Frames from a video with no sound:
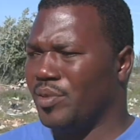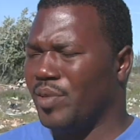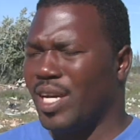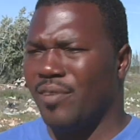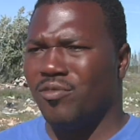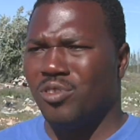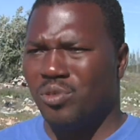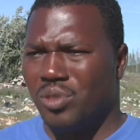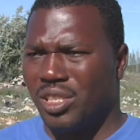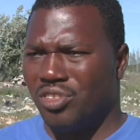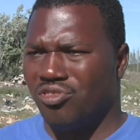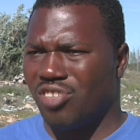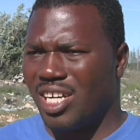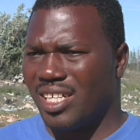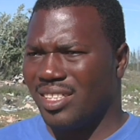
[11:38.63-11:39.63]
We have two
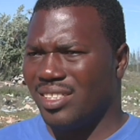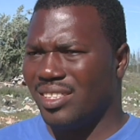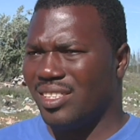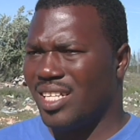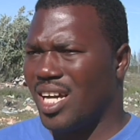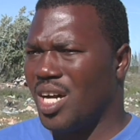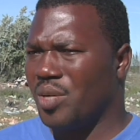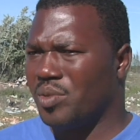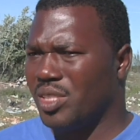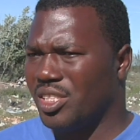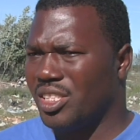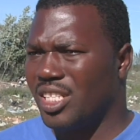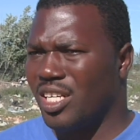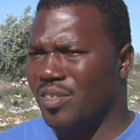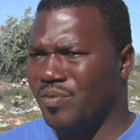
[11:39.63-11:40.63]
contractors now
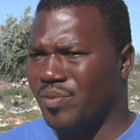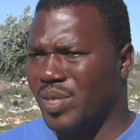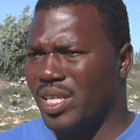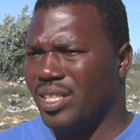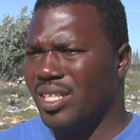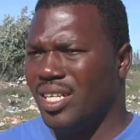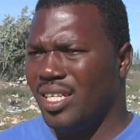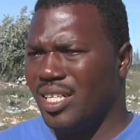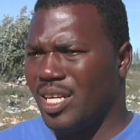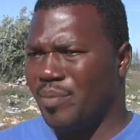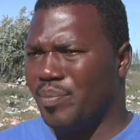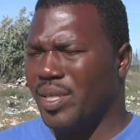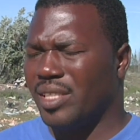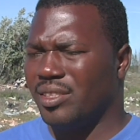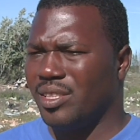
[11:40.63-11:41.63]
instead of one
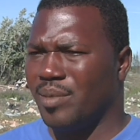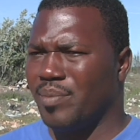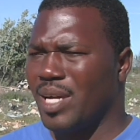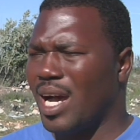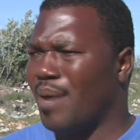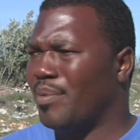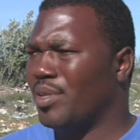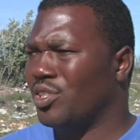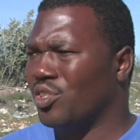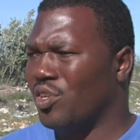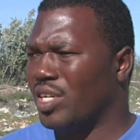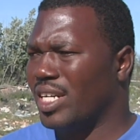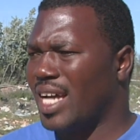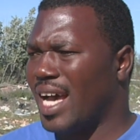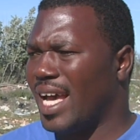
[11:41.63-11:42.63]
that picks up garbage
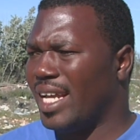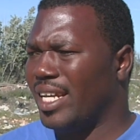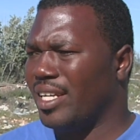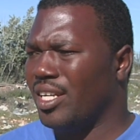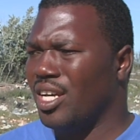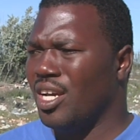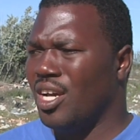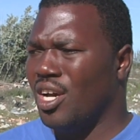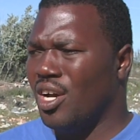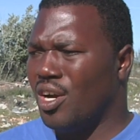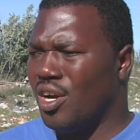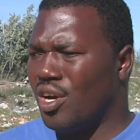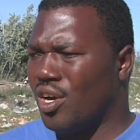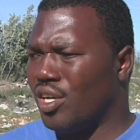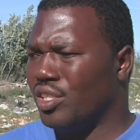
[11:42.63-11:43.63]
on the island.
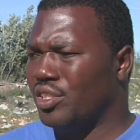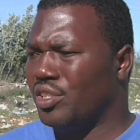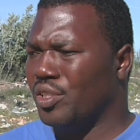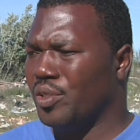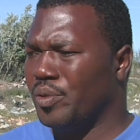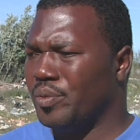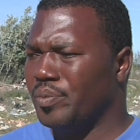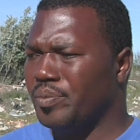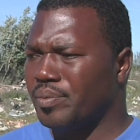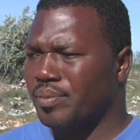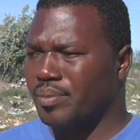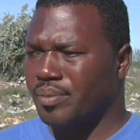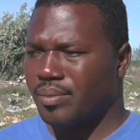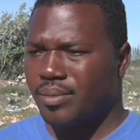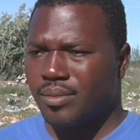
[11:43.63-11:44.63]
Also,
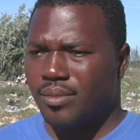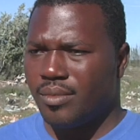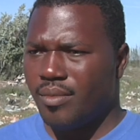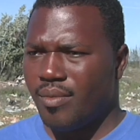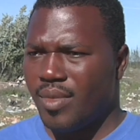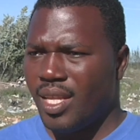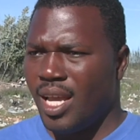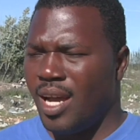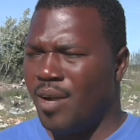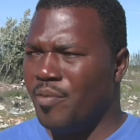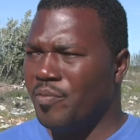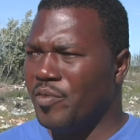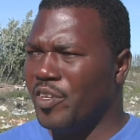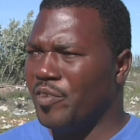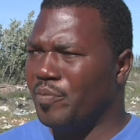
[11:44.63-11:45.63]

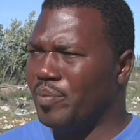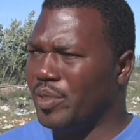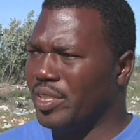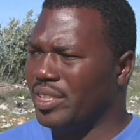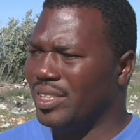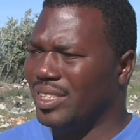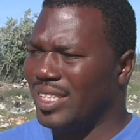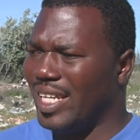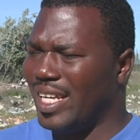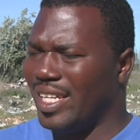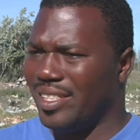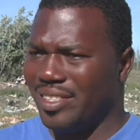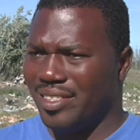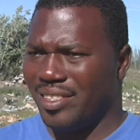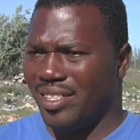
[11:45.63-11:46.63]
we have put
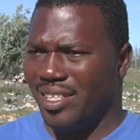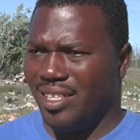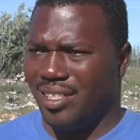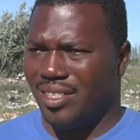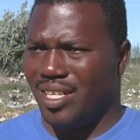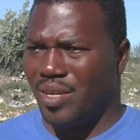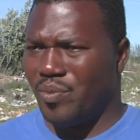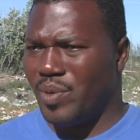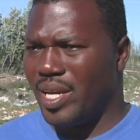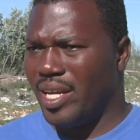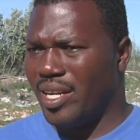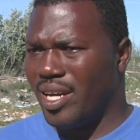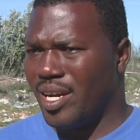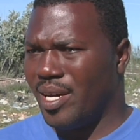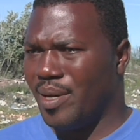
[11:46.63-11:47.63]
days that
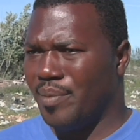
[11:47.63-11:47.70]
when